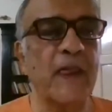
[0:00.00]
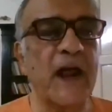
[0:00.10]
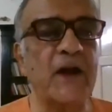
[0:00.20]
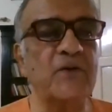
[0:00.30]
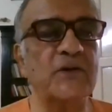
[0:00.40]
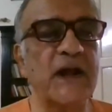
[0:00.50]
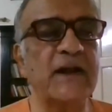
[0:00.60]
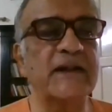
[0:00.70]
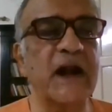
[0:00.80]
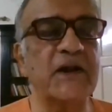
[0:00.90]
And you
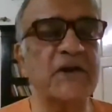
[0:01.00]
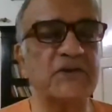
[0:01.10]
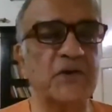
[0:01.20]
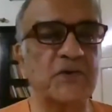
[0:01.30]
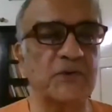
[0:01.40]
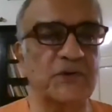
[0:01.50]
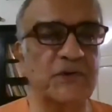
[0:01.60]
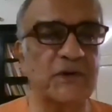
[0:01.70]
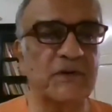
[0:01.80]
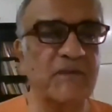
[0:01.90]
think that is the truth.
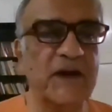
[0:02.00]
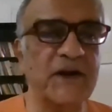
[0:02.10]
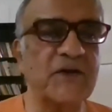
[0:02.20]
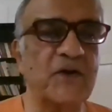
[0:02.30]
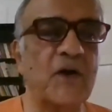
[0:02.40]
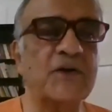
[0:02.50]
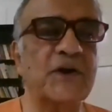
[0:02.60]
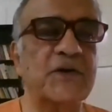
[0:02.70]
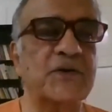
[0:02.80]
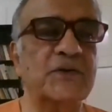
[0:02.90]
It is not
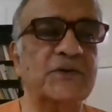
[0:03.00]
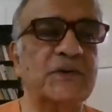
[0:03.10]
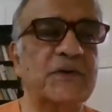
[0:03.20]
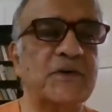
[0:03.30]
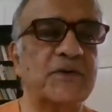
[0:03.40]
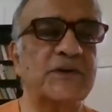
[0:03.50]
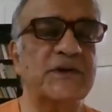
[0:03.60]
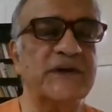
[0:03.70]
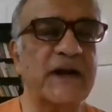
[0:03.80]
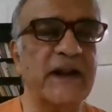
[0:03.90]
the truth. Truth
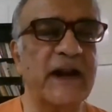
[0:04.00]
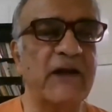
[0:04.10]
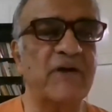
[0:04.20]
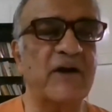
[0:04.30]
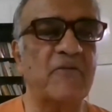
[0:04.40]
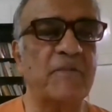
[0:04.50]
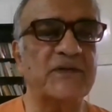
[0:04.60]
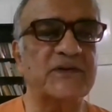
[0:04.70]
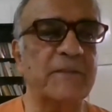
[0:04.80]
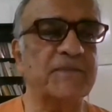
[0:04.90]
is at the level of
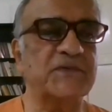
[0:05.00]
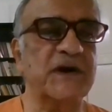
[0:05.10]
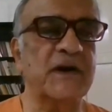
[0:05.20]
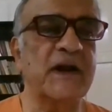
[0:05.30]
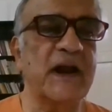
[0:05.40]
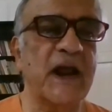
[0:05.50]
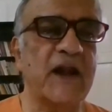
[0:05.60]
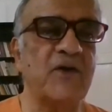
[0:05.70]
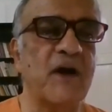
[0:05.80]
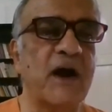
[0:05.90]
perception,
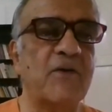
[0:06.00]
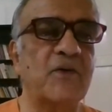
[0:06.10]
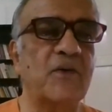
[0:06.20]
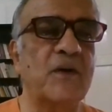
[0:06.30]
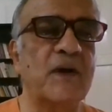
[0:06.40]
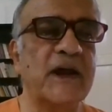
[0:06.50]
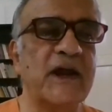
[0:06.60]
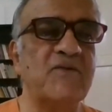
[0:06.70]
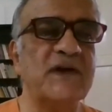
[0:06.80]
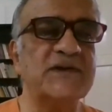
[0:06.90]
and you have to
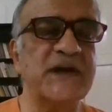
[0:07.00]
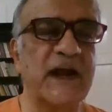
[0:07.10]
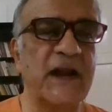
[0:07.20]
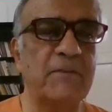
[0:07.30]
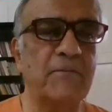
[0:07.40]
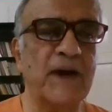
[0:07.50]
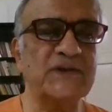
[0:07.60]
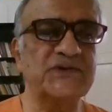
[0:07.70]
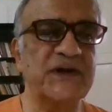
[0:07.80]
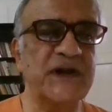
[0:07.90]
investigate
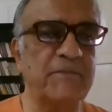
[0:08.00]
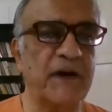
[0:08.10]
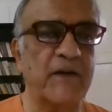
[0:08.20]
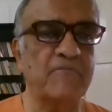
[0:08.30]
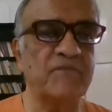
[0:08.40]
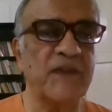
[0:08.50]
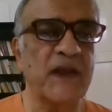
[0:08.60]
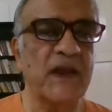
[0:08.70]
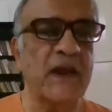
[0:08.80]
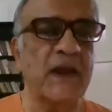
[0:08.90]
much deeper.
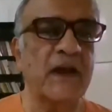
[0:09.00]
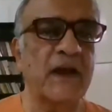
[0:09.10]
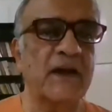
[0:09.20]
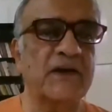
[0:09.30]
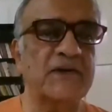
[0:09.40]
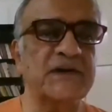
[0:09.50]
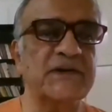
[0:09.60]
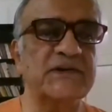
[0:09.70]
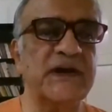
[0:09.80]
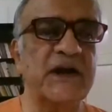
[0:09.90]

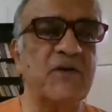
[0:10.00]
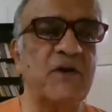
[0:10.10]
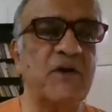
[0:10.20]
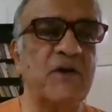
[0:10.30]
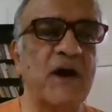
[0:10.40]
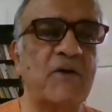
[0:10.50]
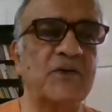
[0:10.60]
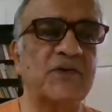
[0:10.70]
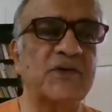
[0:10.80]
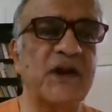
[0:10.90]
Krishna said you have
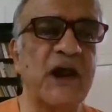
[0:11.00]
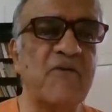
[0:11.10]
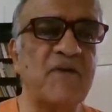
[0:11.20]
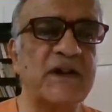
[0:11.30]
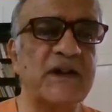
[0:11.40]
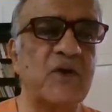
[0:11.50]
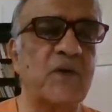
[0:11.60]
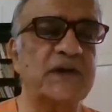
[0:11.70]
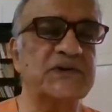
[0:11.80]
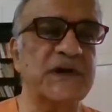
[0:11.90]
to stay with the
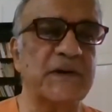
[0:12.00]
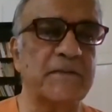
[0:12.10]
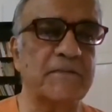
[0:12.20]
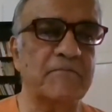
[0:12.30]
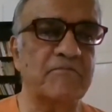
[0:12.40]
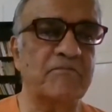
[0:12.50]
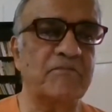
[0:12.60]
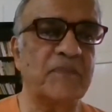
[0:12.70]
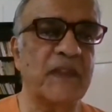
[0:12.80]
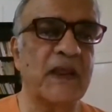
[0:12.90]
question,
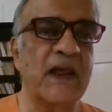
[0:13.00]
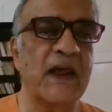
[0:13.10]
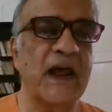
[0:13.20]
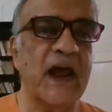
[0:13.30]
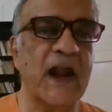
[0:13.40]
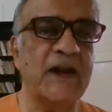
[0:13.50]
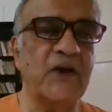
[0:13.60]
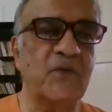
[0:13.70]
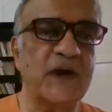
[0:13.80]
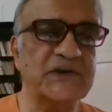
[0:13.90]
and the
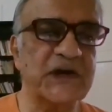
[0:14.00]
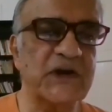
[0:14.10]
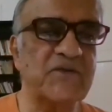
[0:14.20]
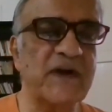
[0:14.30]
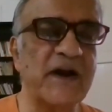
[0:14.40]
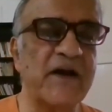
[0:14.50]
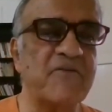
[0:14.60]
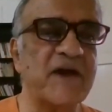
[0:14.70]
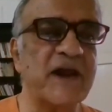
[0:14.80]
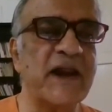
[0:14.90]
question will
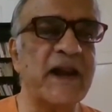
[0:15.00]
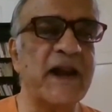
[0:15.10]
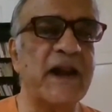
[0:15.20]
reveal